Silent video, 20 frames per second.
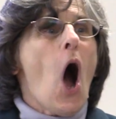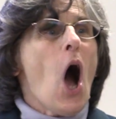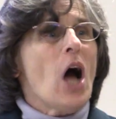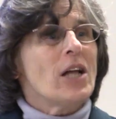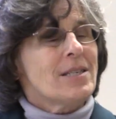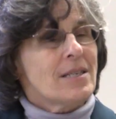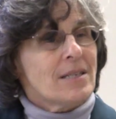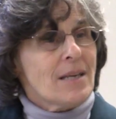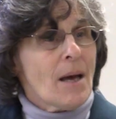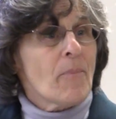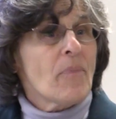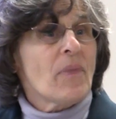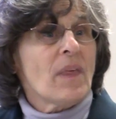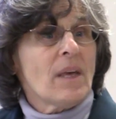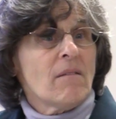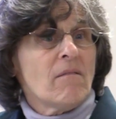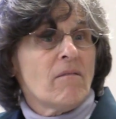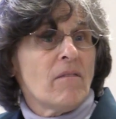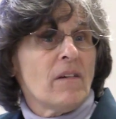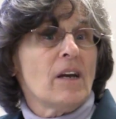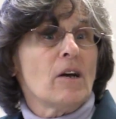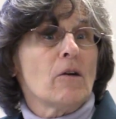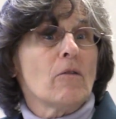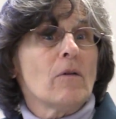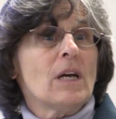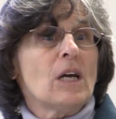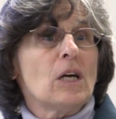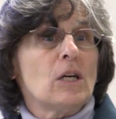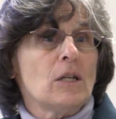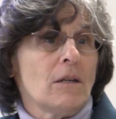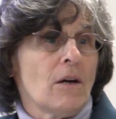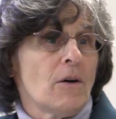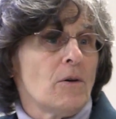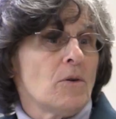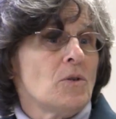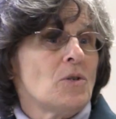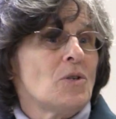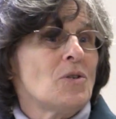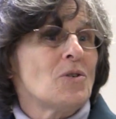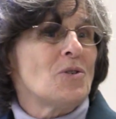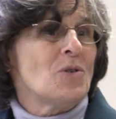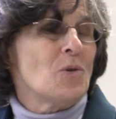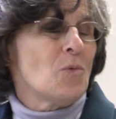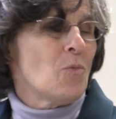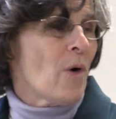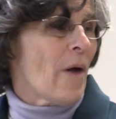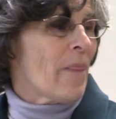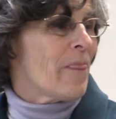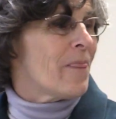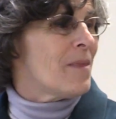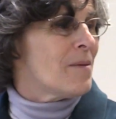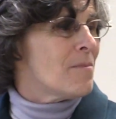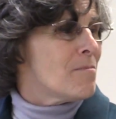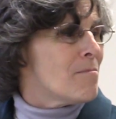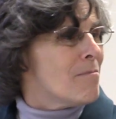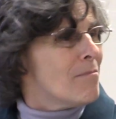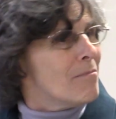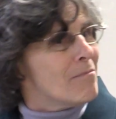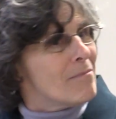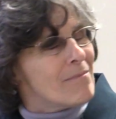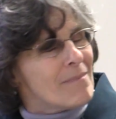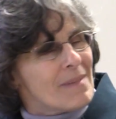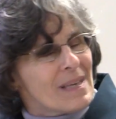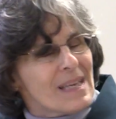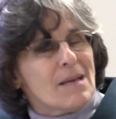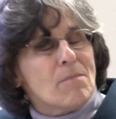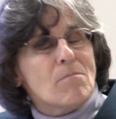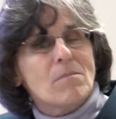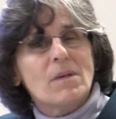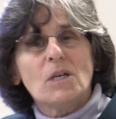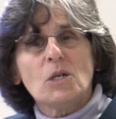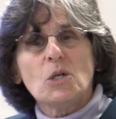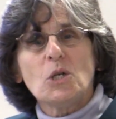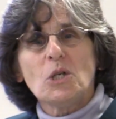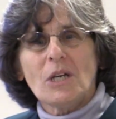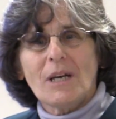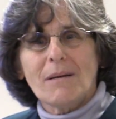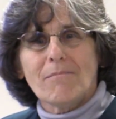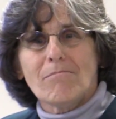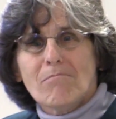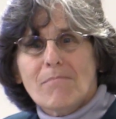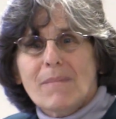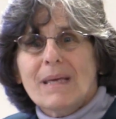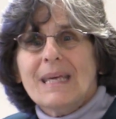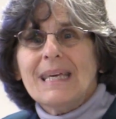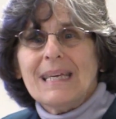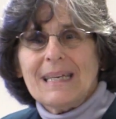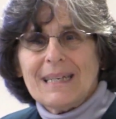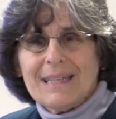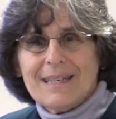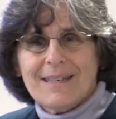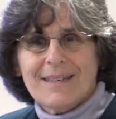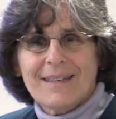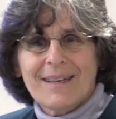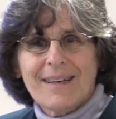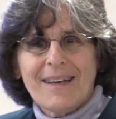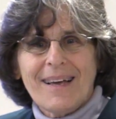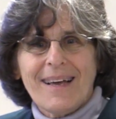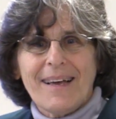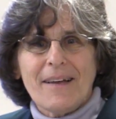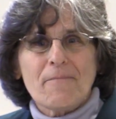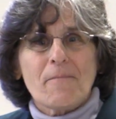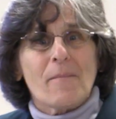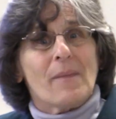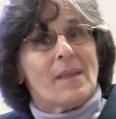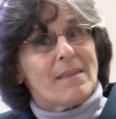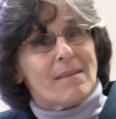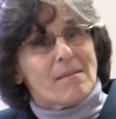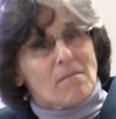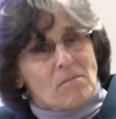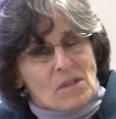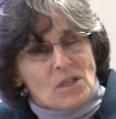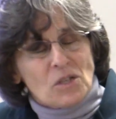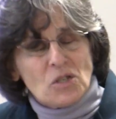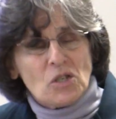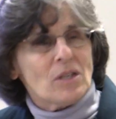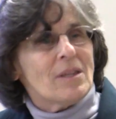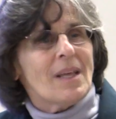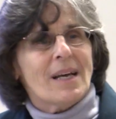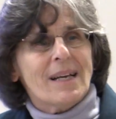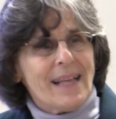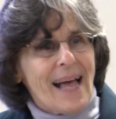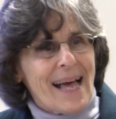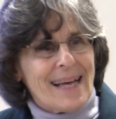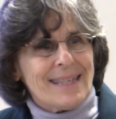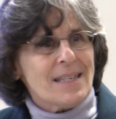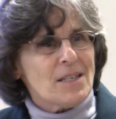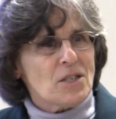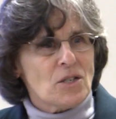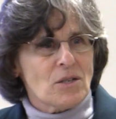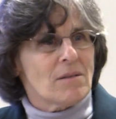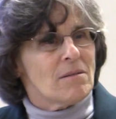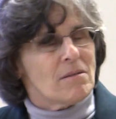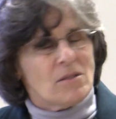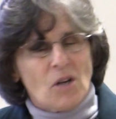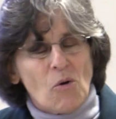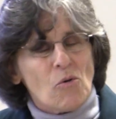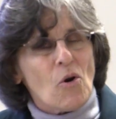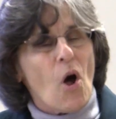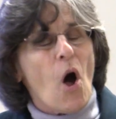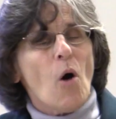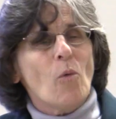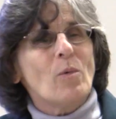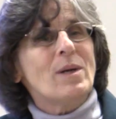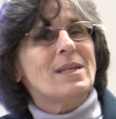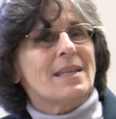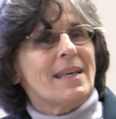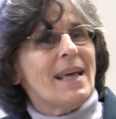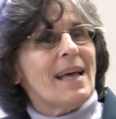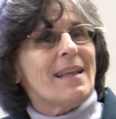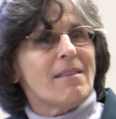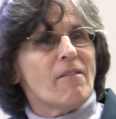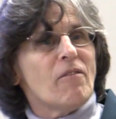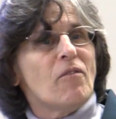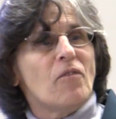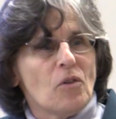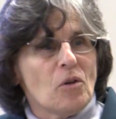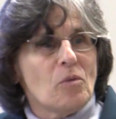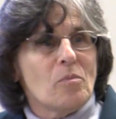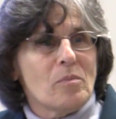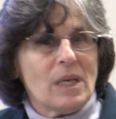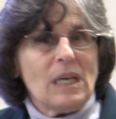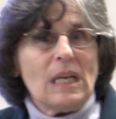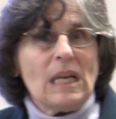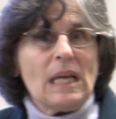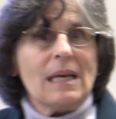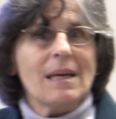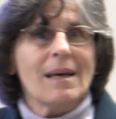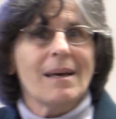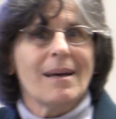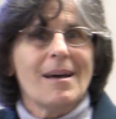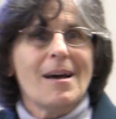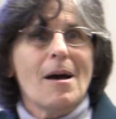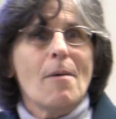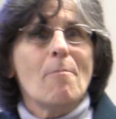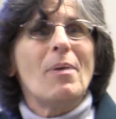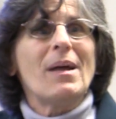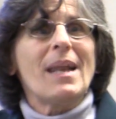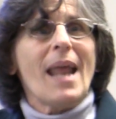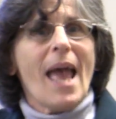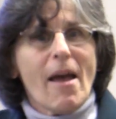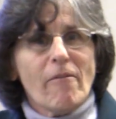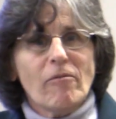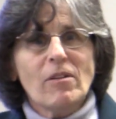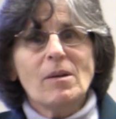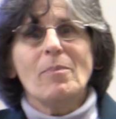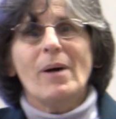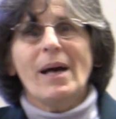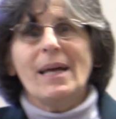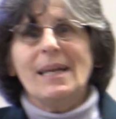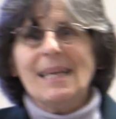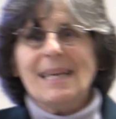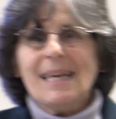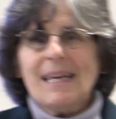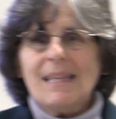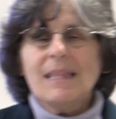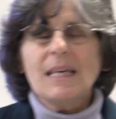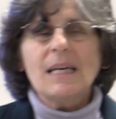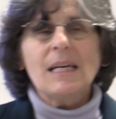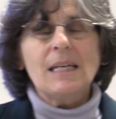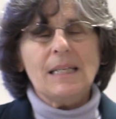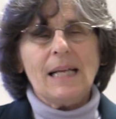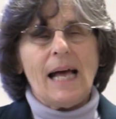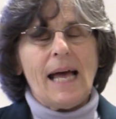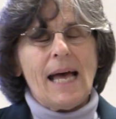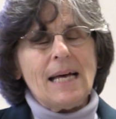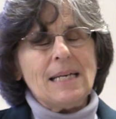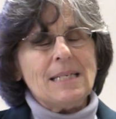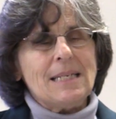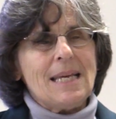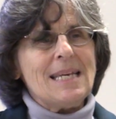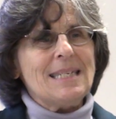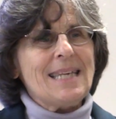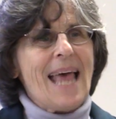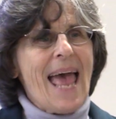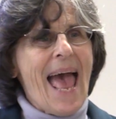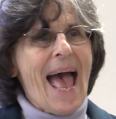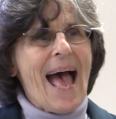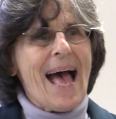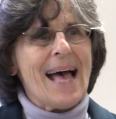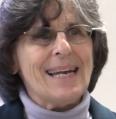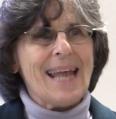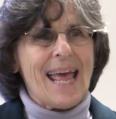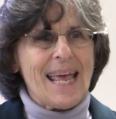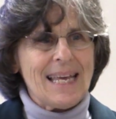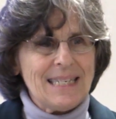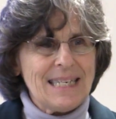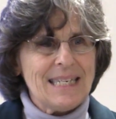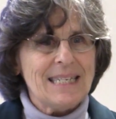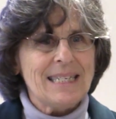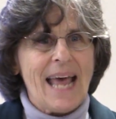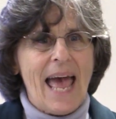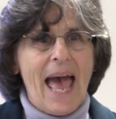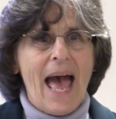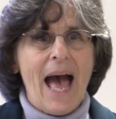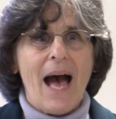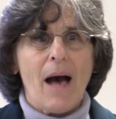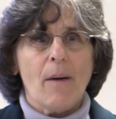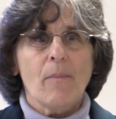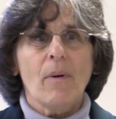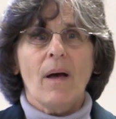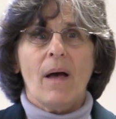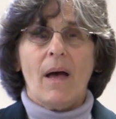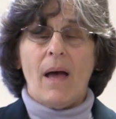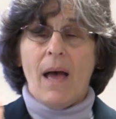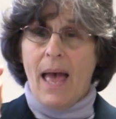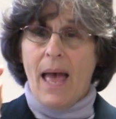on something very close to what the image means. The classes don't always get the full meaning, but everybody in the class has had a stab